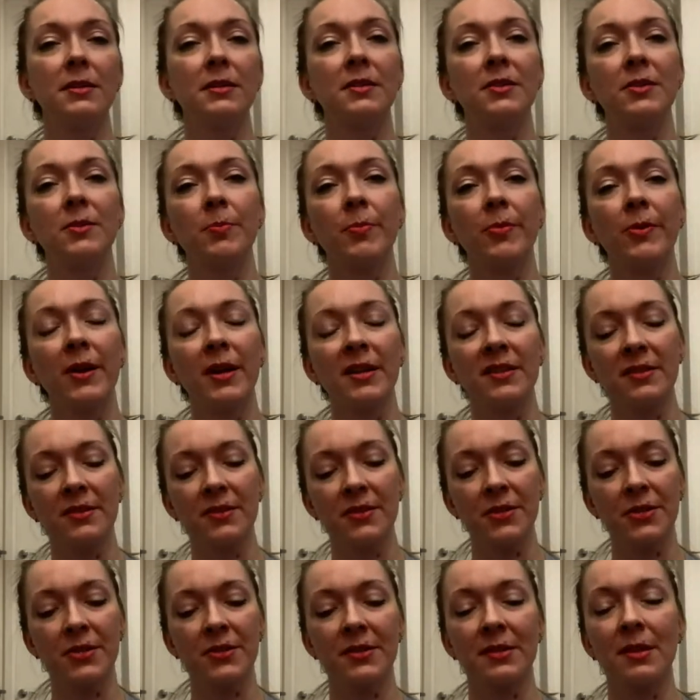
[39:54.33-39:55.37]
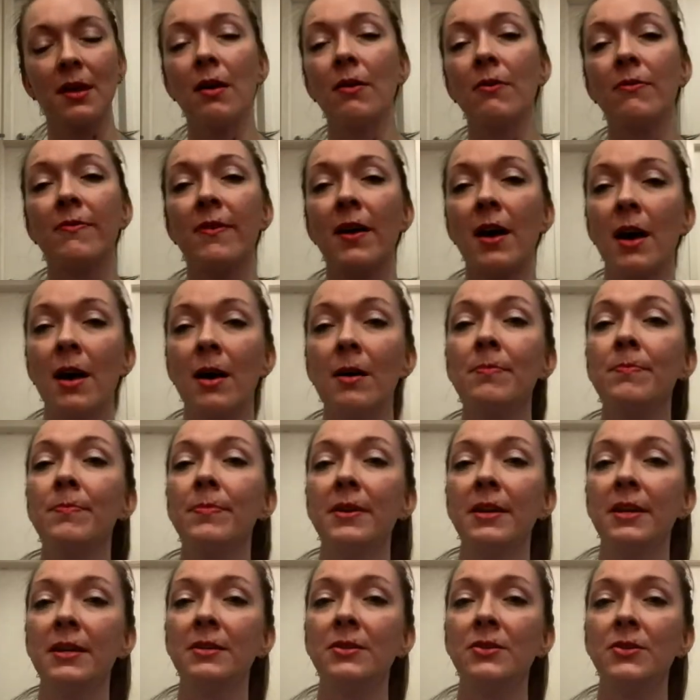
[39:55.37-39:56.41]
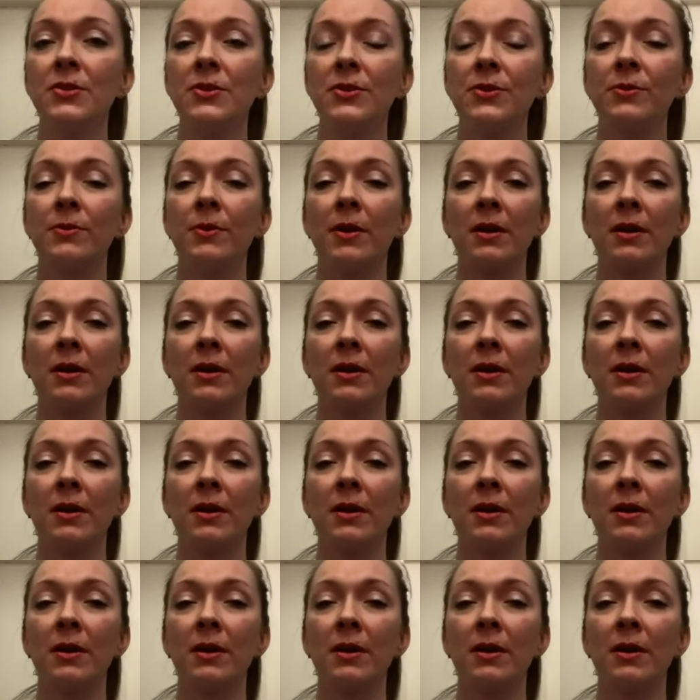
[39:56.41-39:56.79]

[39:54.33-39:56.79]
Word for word: to press yourself up into